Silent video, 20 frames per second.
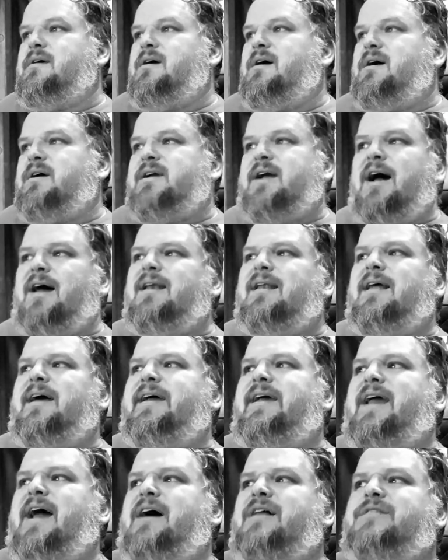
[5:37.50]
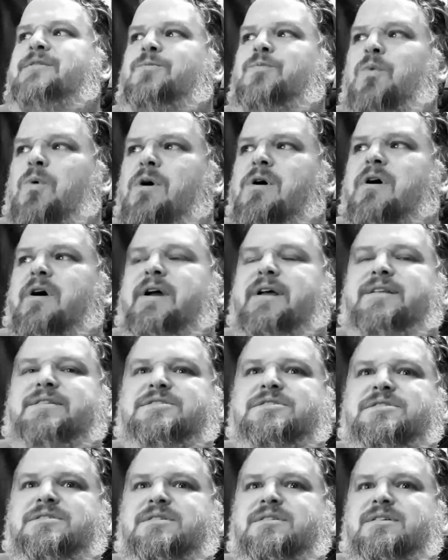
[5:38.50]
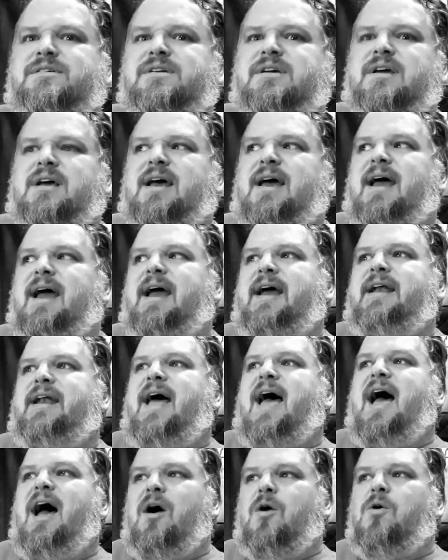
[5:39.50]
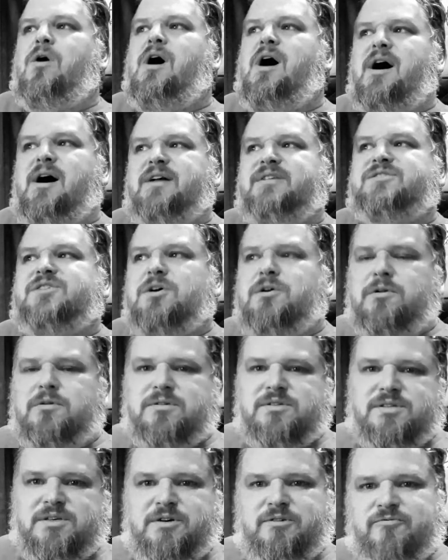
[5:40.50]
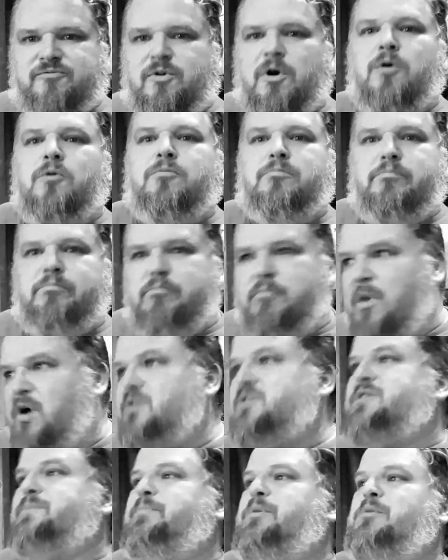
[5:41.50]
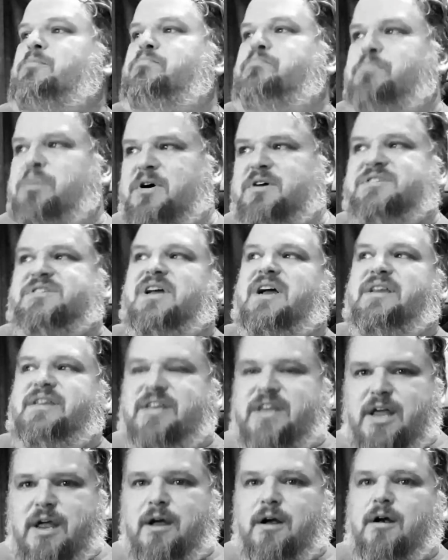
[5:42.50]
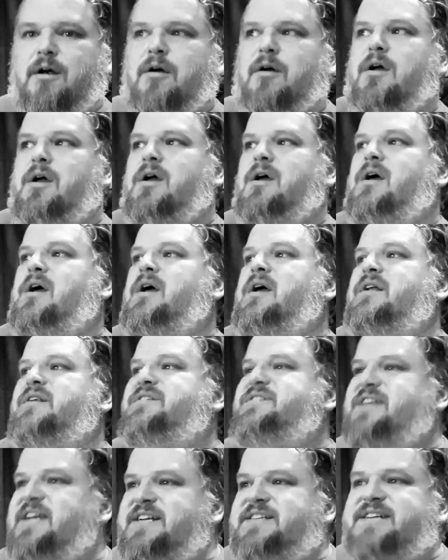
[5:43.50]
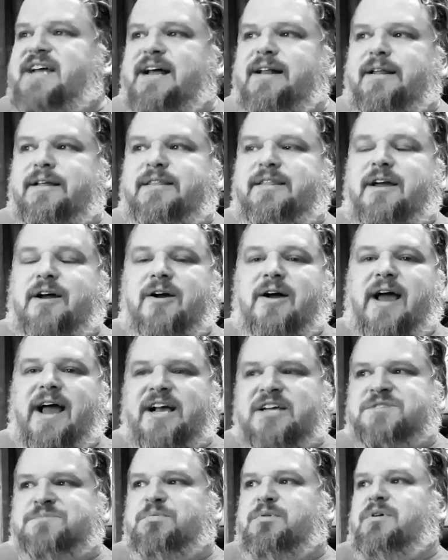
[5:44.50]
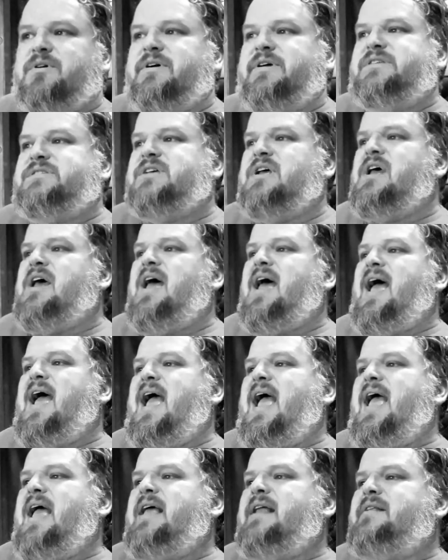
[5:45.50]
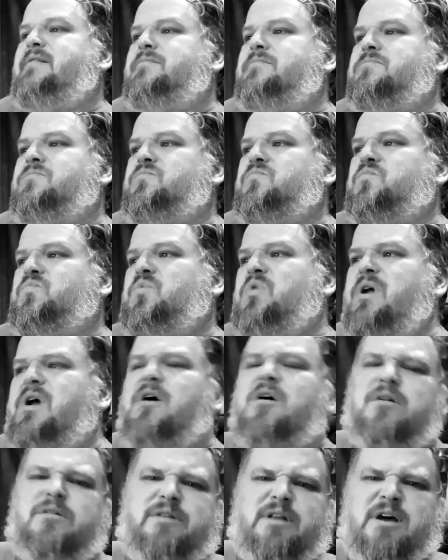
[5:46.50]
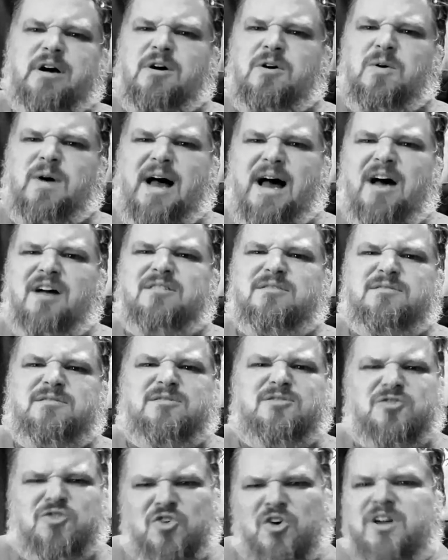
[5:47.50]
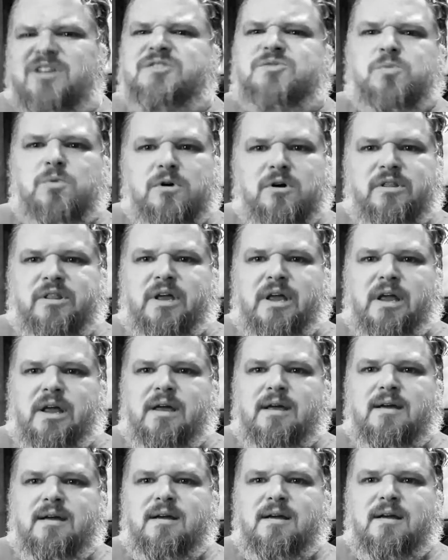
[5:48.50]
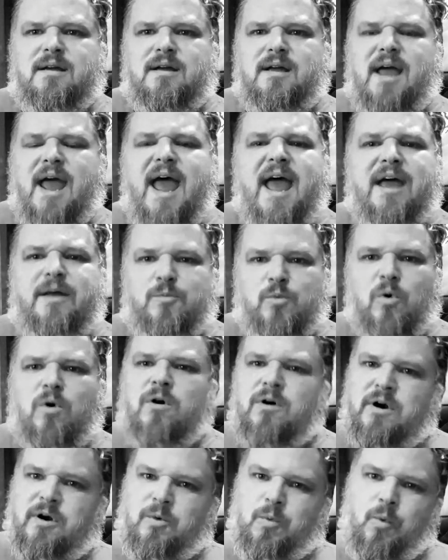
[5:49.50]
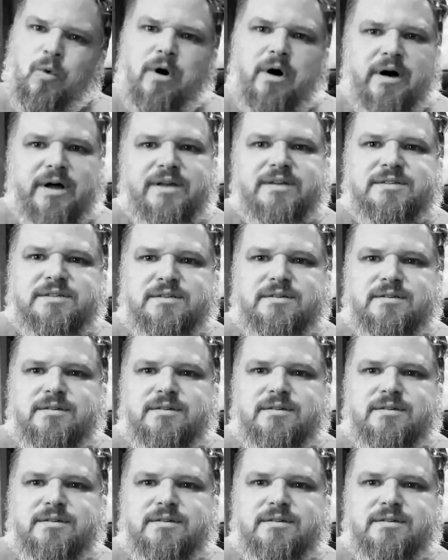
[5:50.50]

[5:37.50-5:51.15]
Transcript: Kind of like how the Warrens and how Hans Holzer wrote multiple books a year detailing their exploits, and we all know how trustworthy Ed Warren was.